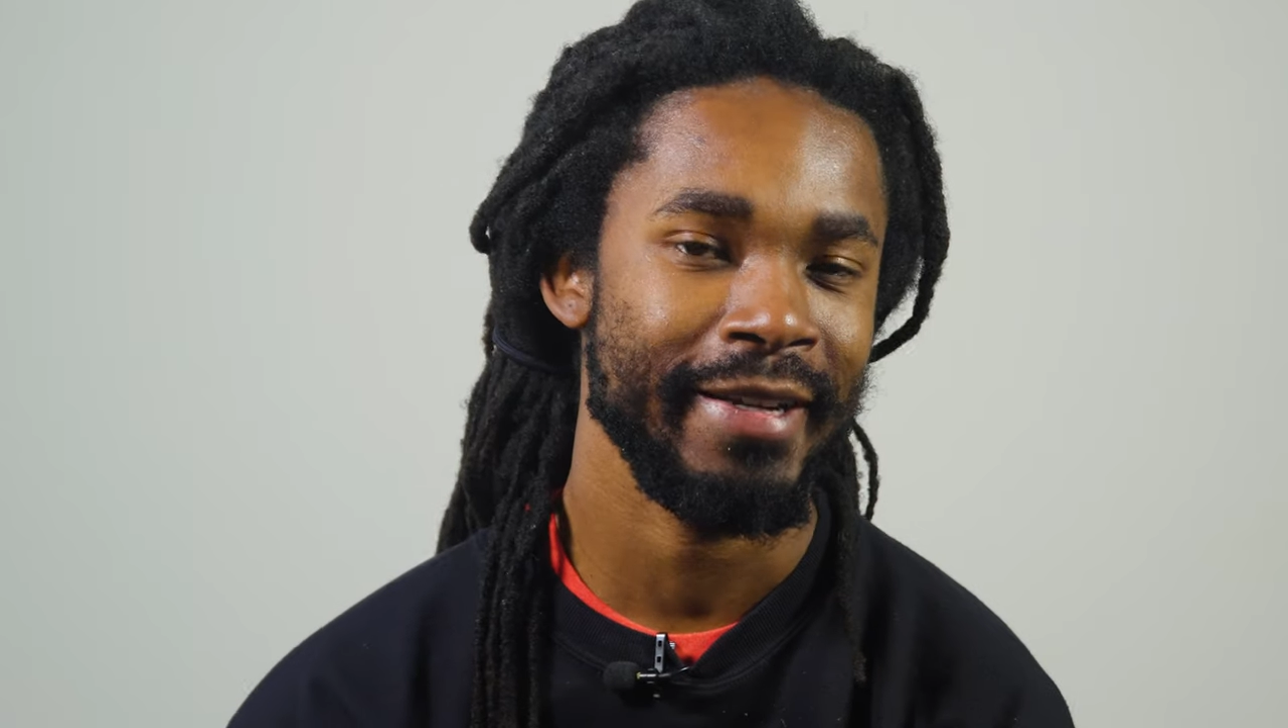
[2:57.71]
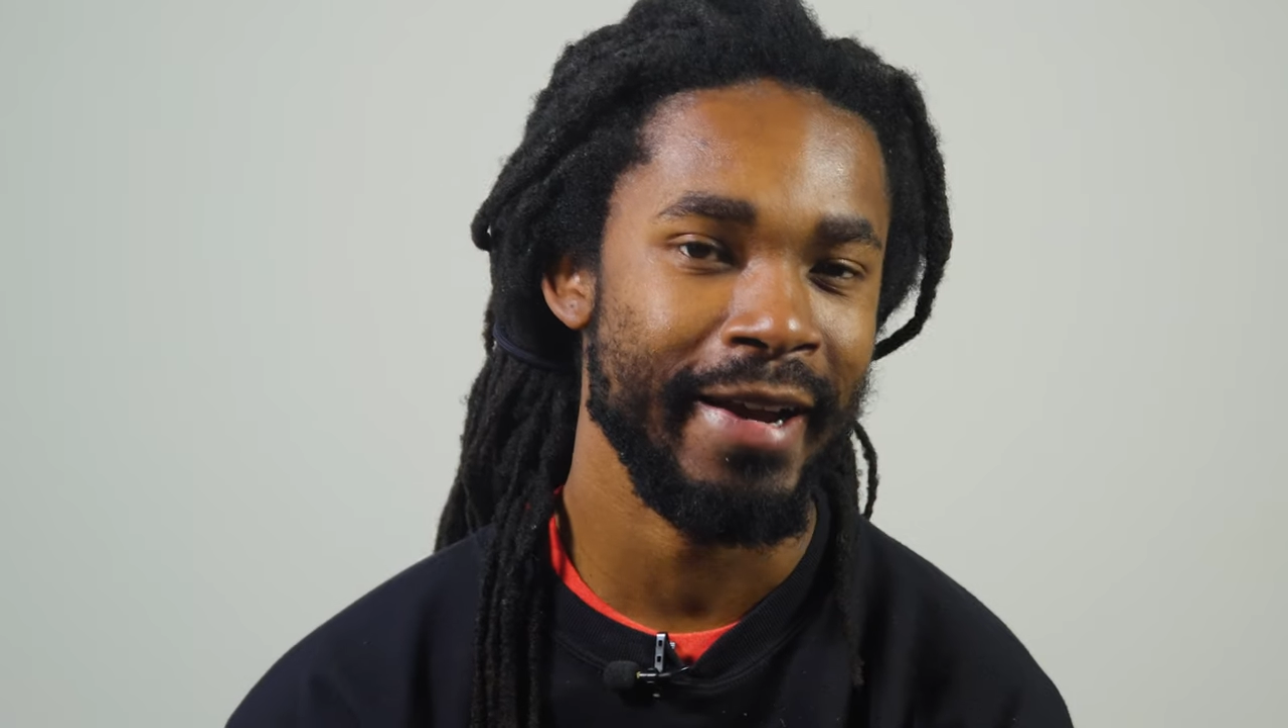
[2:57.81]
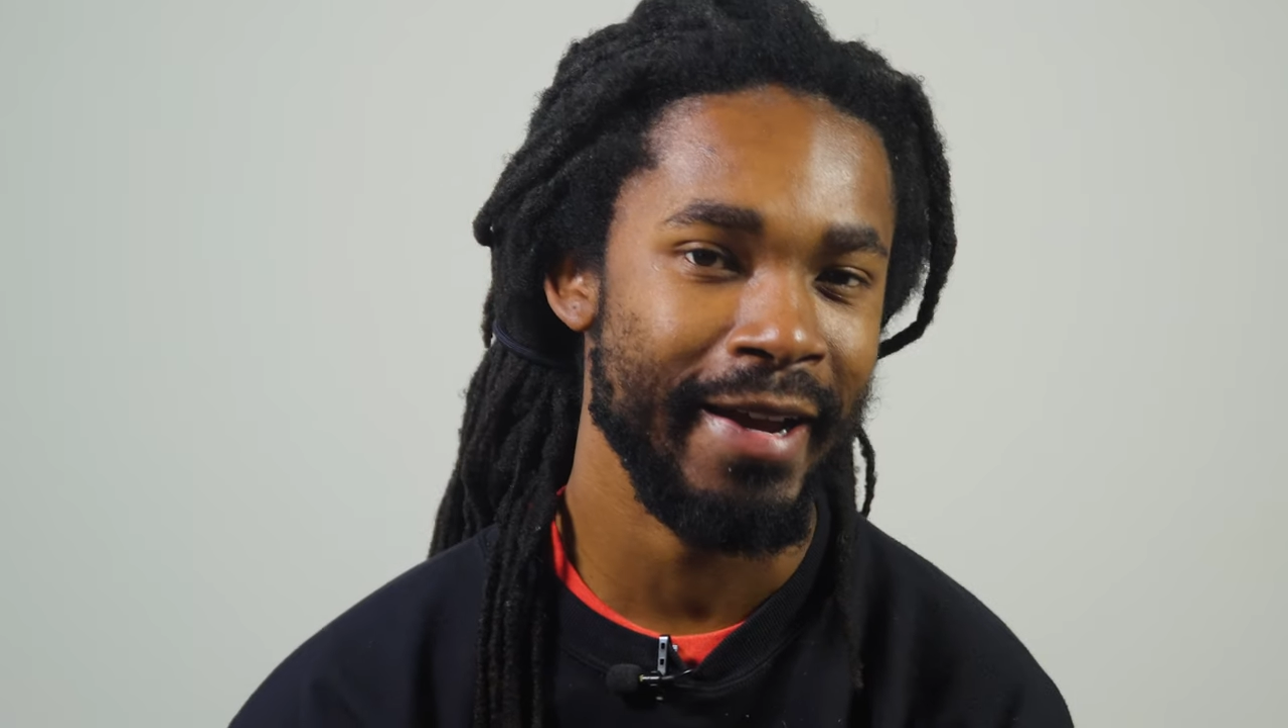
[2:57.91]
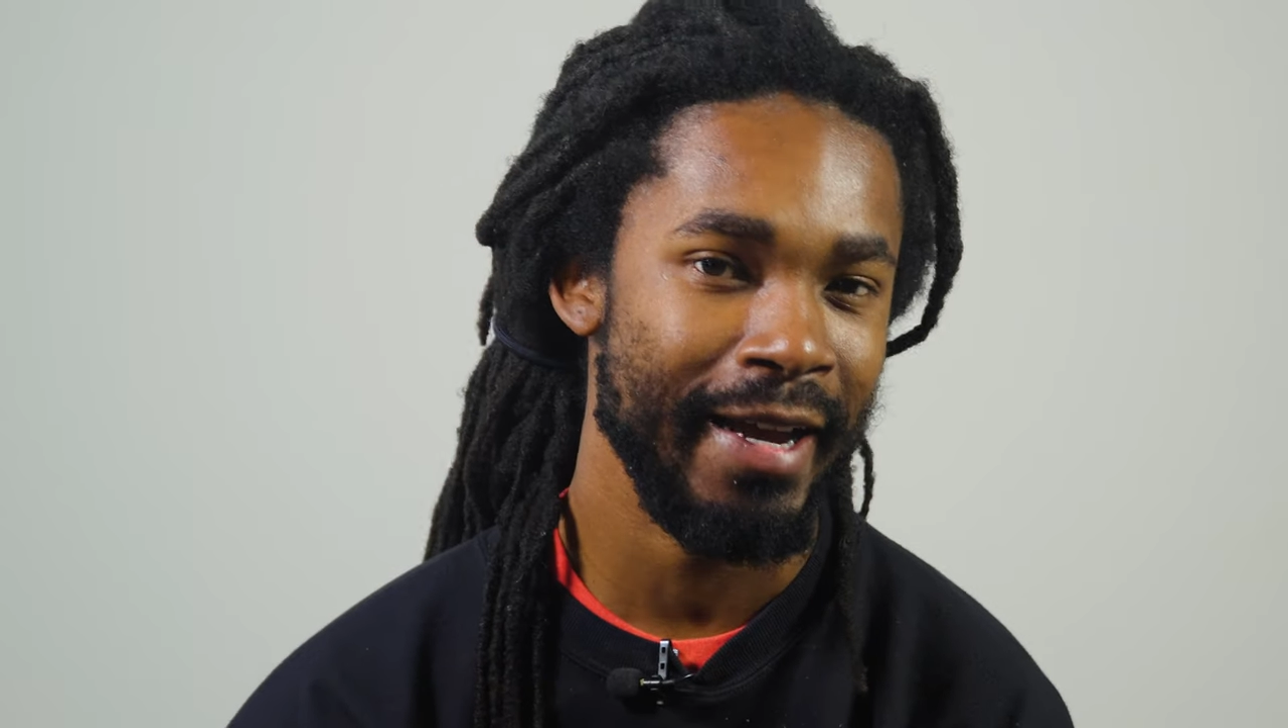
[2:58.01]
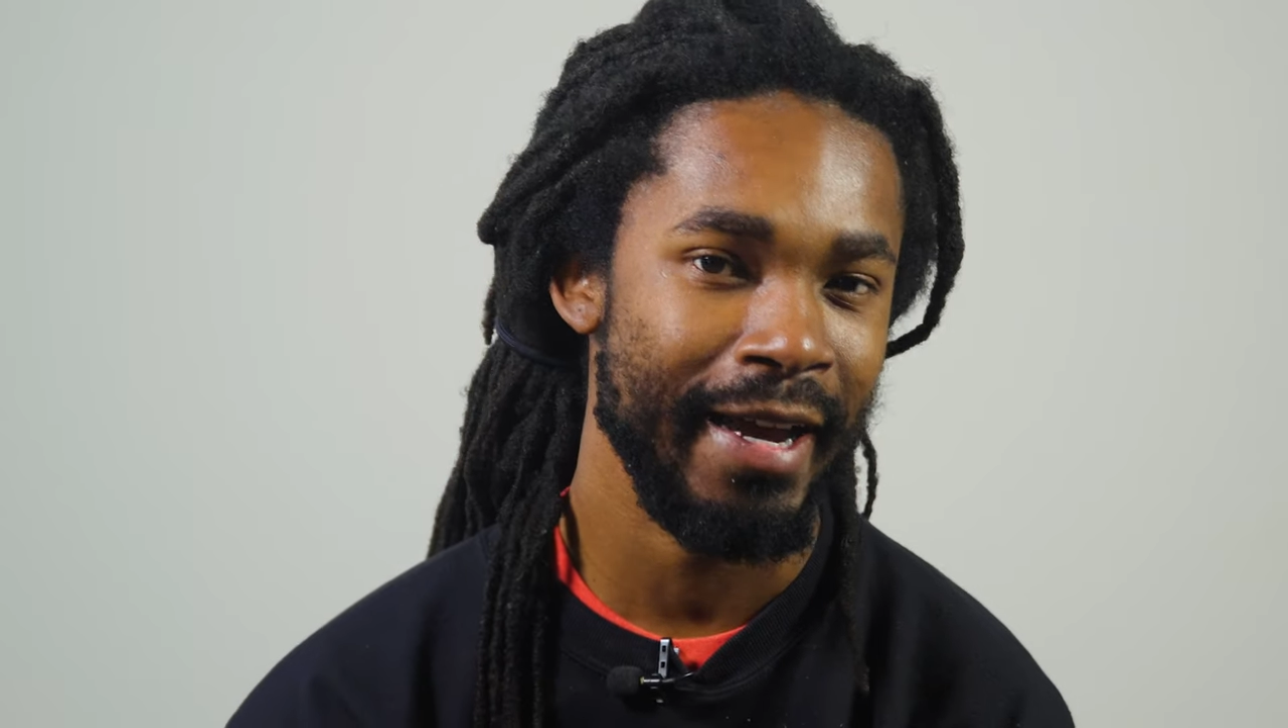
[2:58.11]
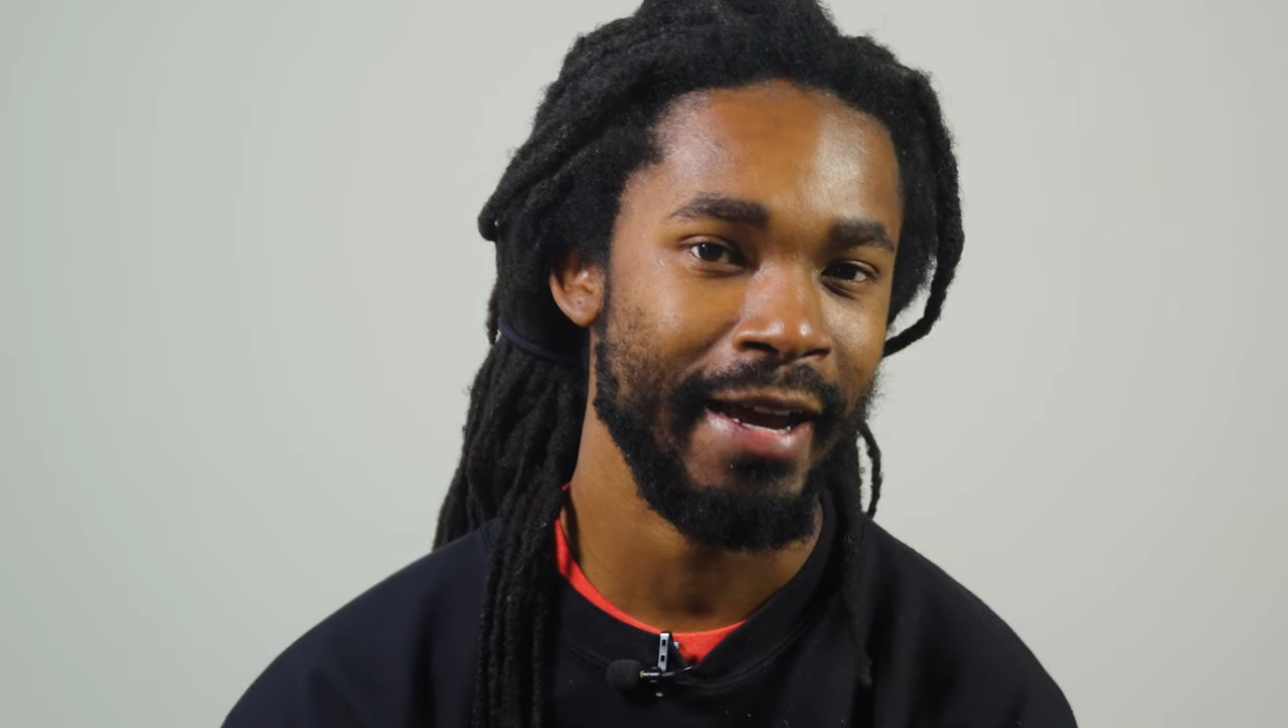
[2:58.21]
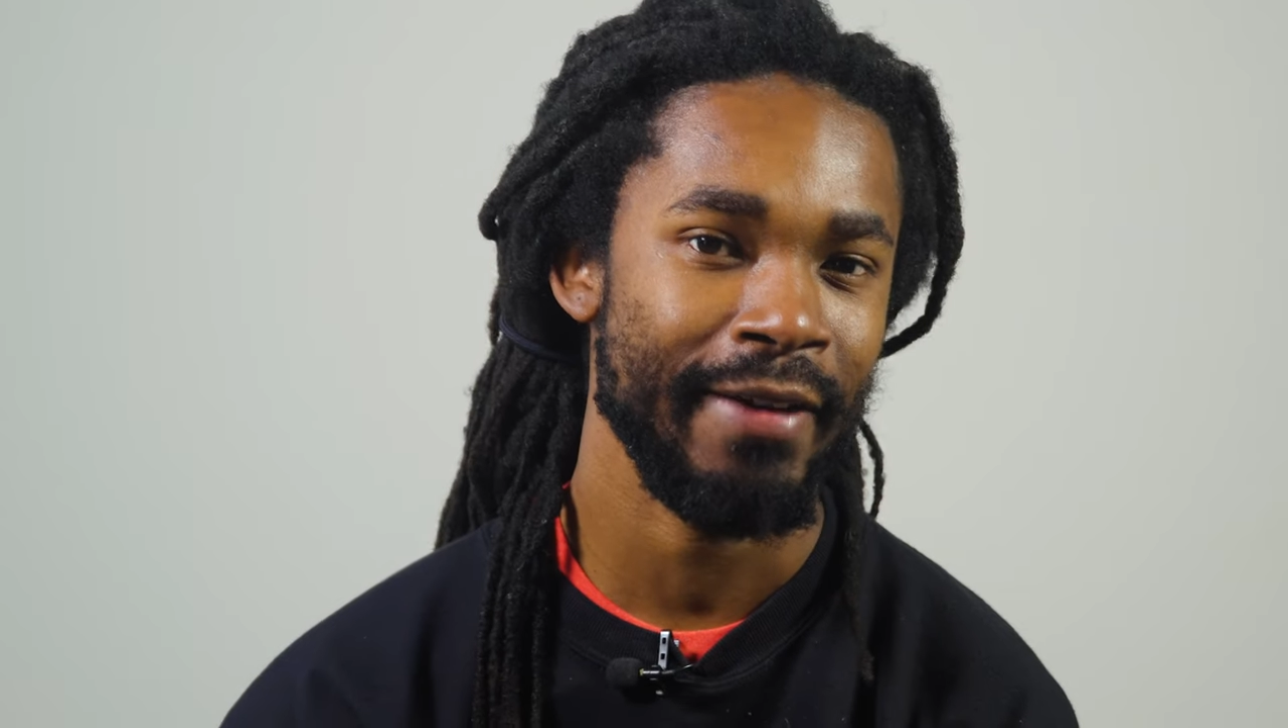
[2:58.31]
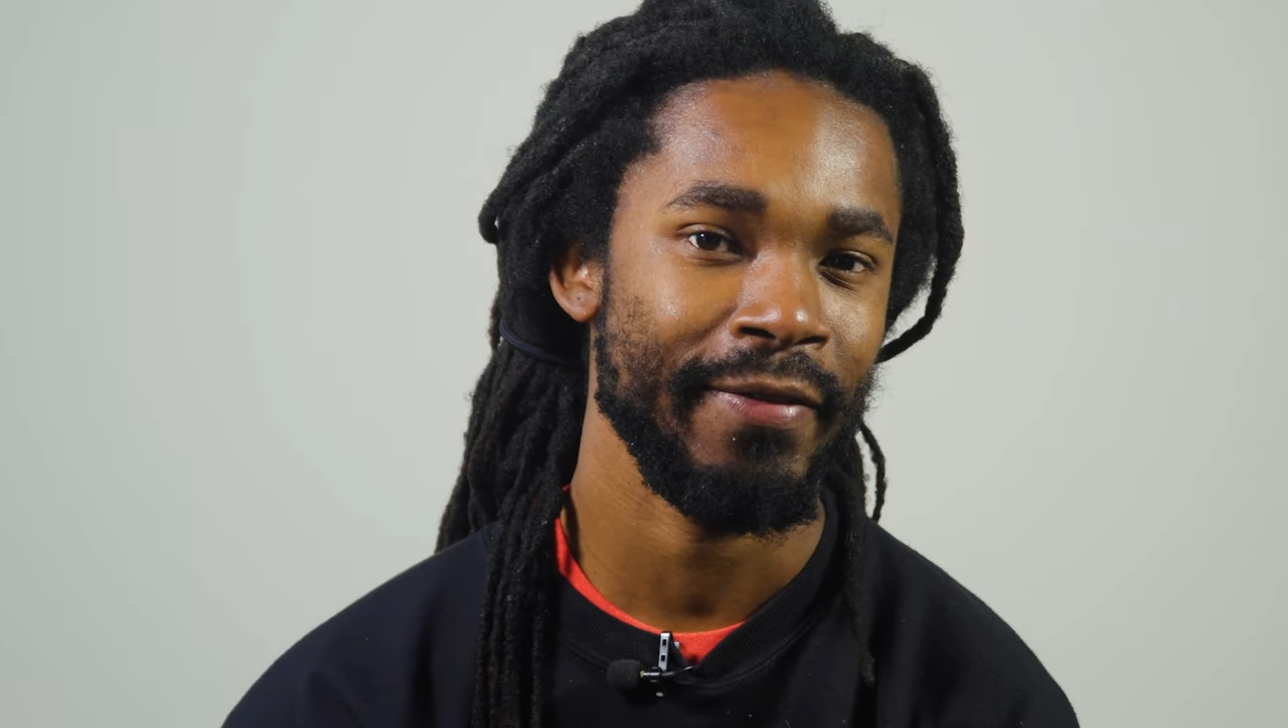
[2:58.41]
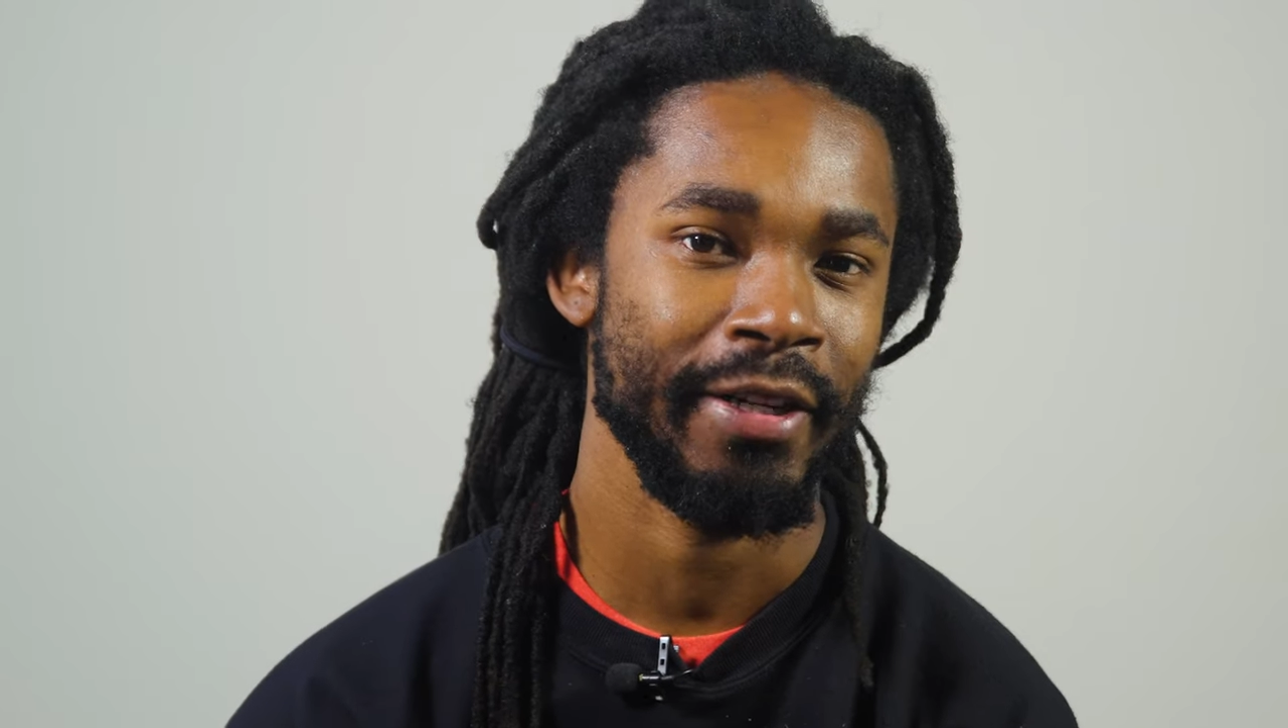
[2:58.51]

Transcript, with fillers: not have